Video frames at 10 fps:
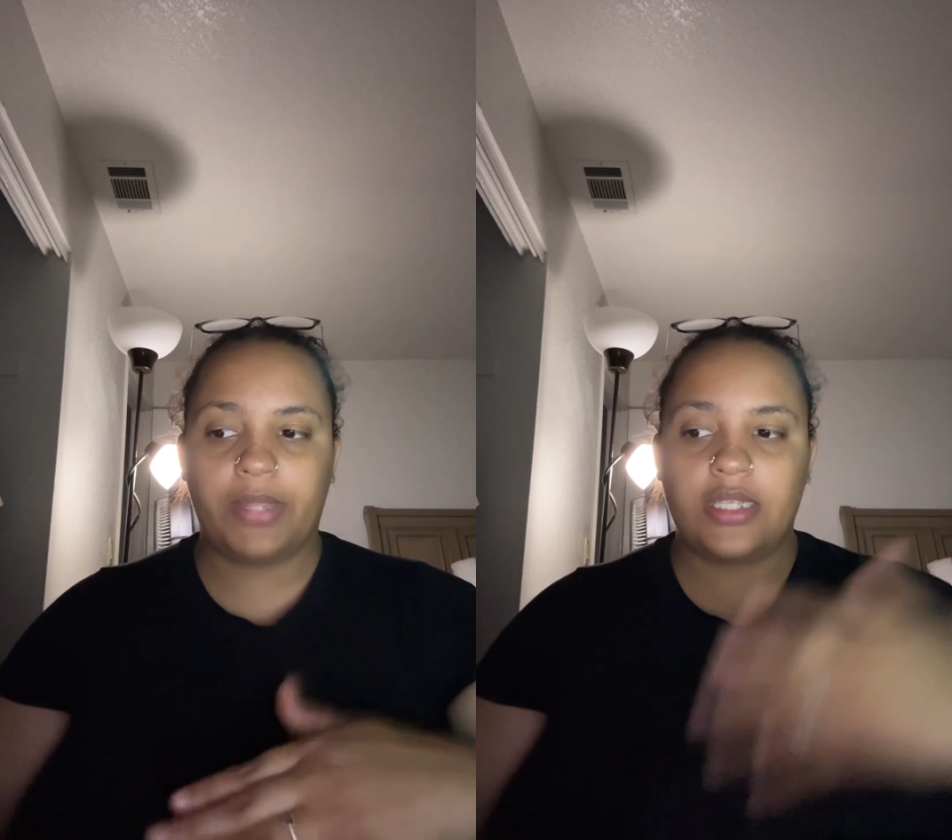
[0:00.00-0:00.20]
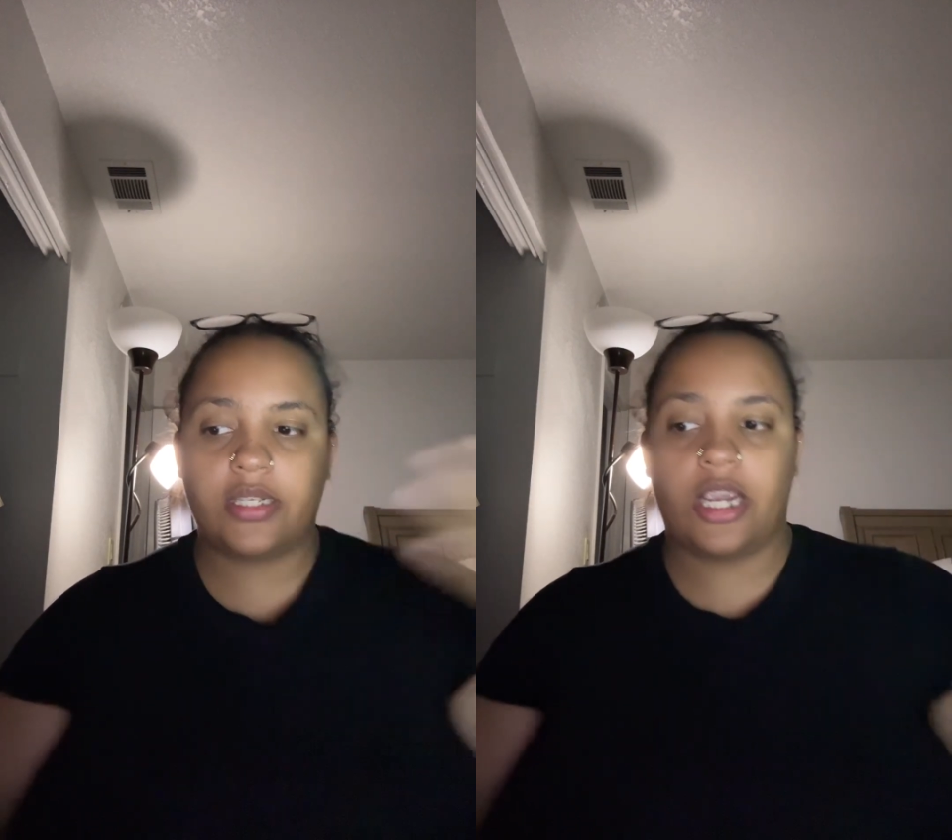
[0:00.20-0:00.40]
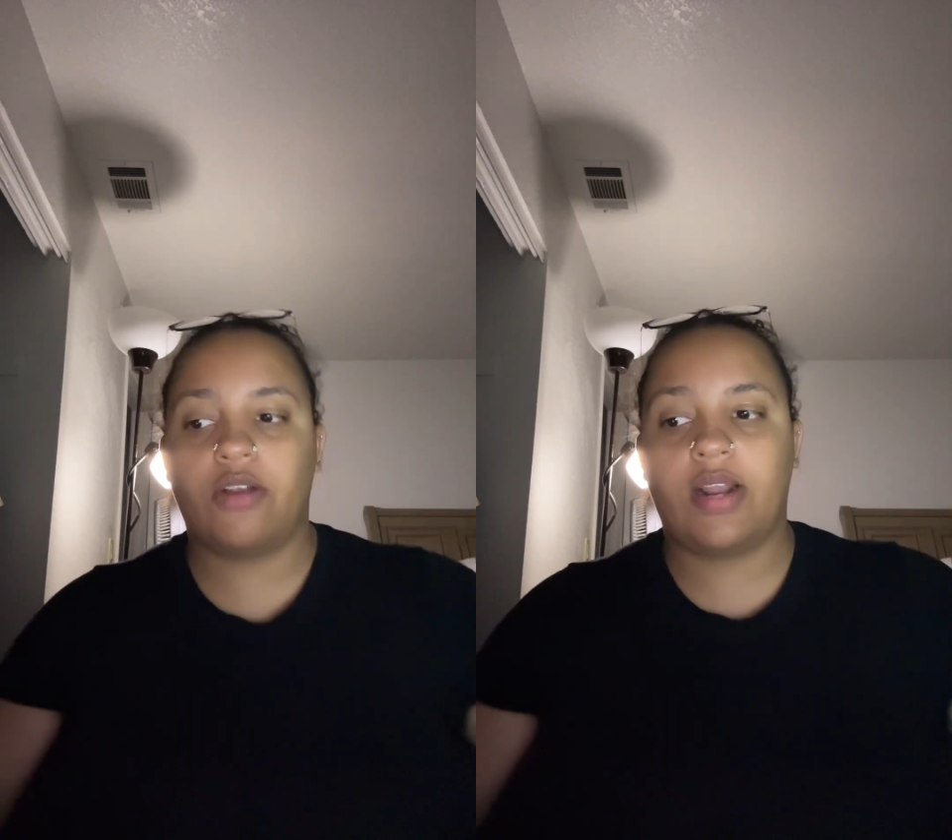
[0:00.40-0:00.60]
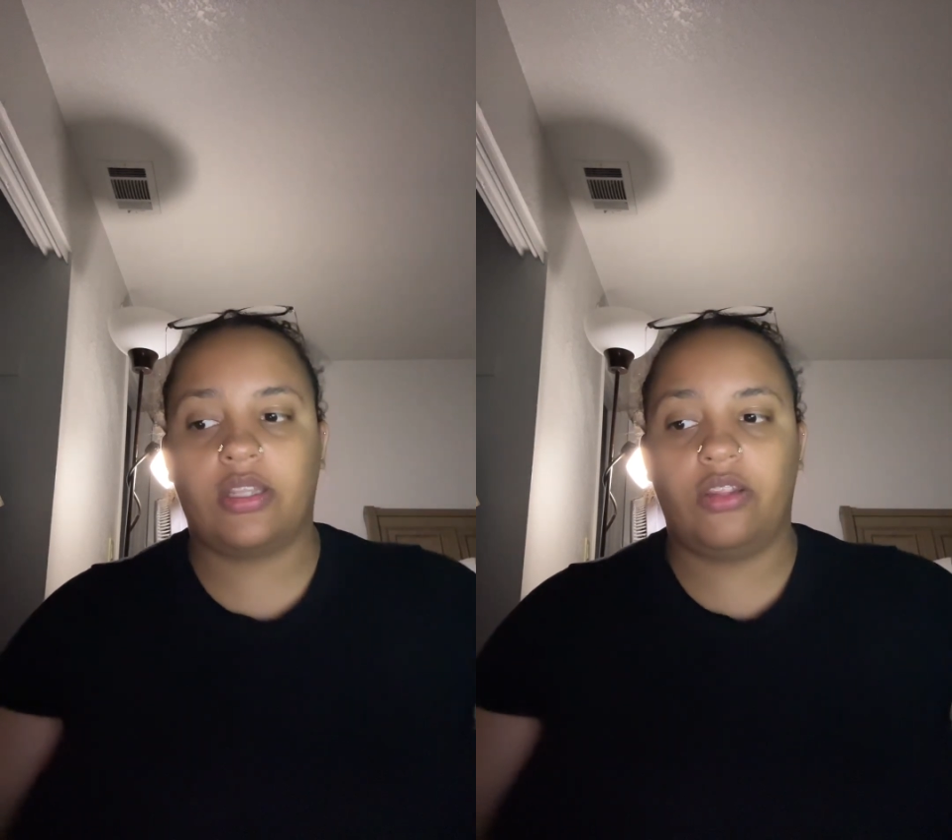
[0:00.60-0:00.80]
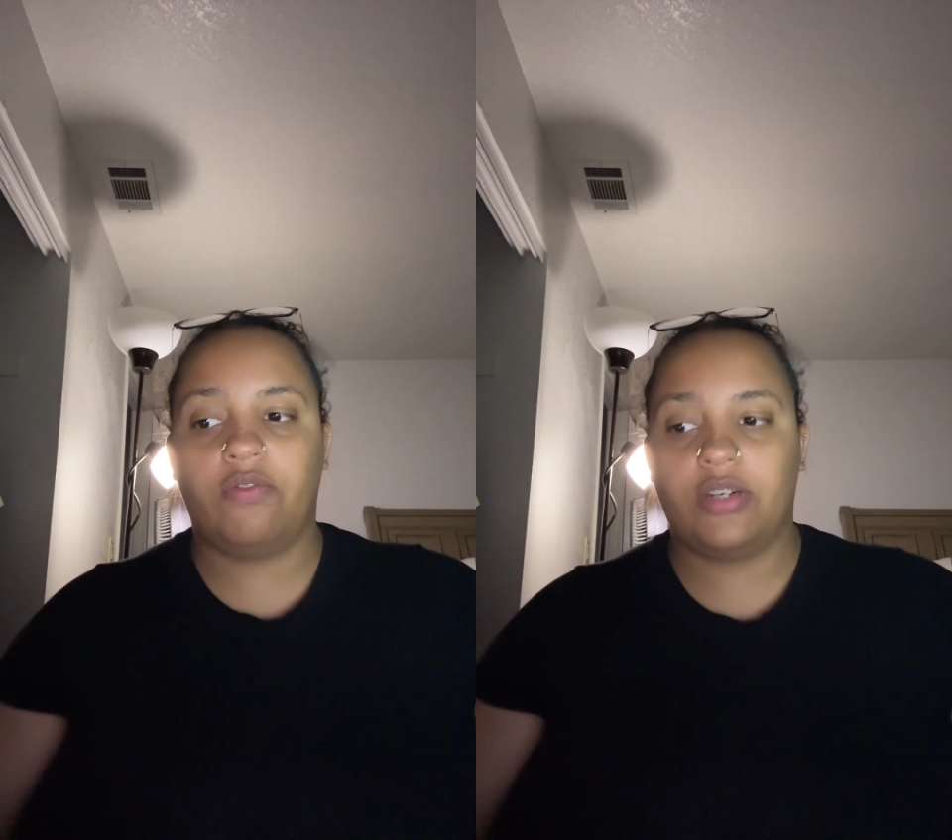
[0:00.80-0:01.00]
say
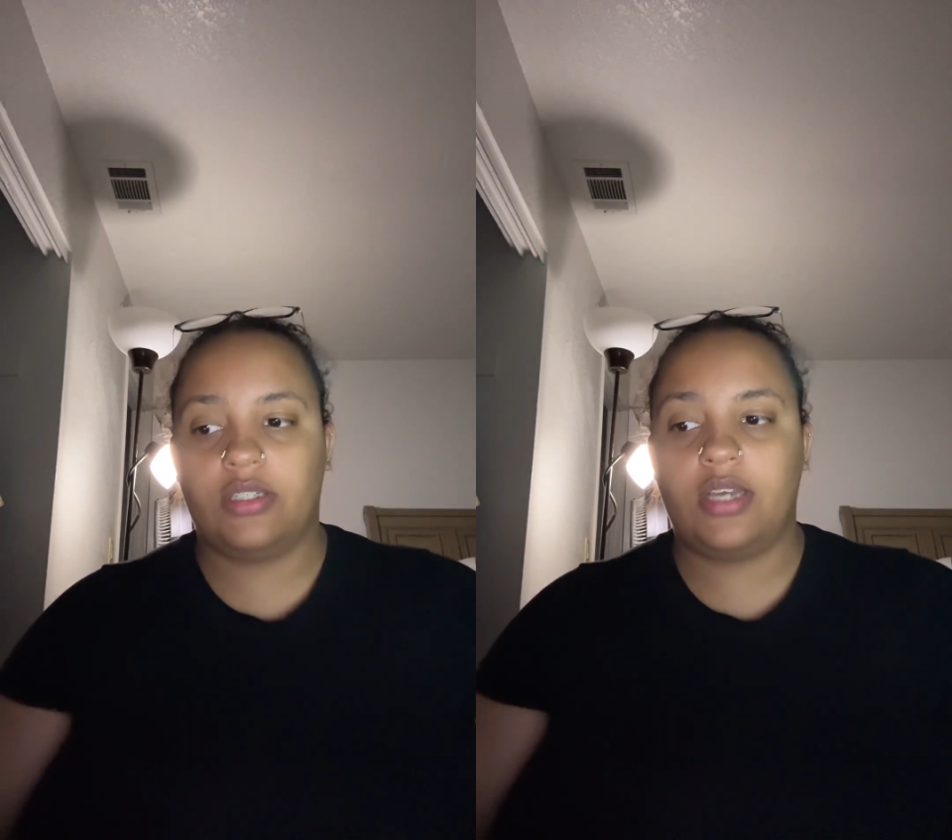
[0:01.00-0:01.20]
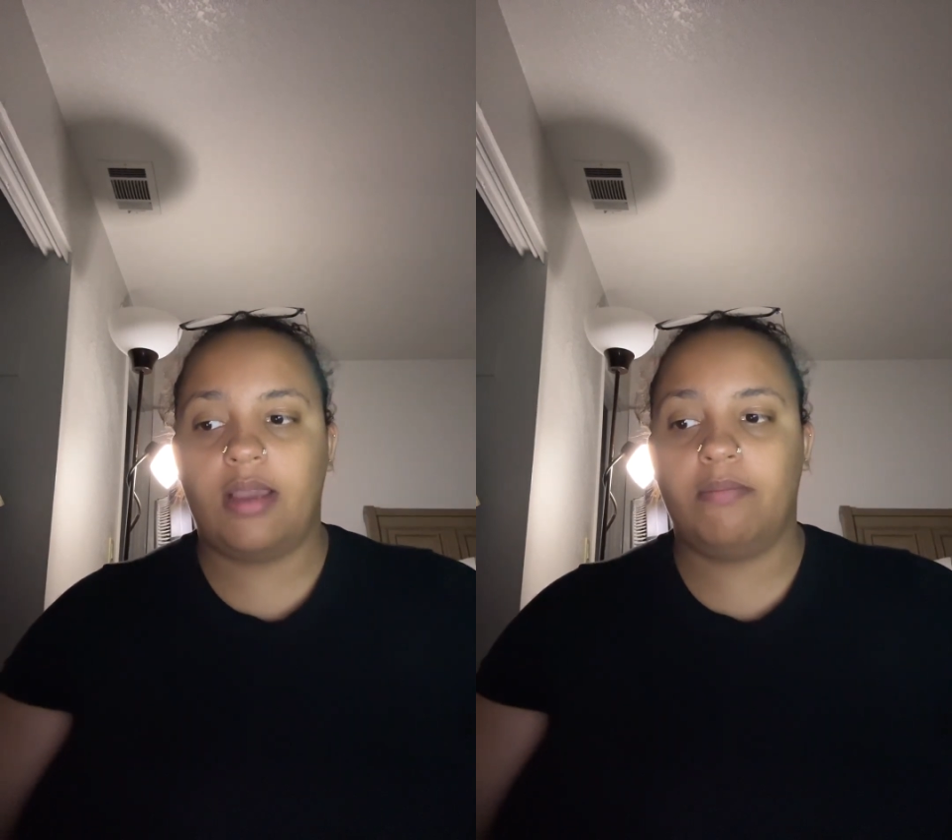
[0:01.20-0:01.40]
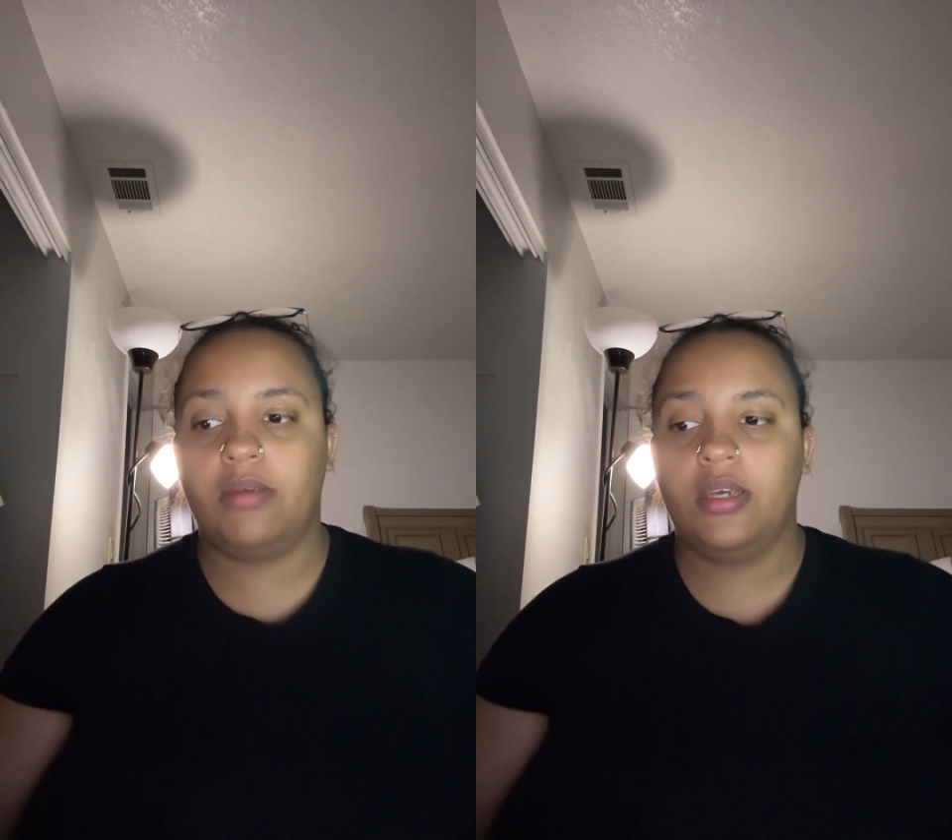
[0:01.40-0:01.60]
correctly the first time,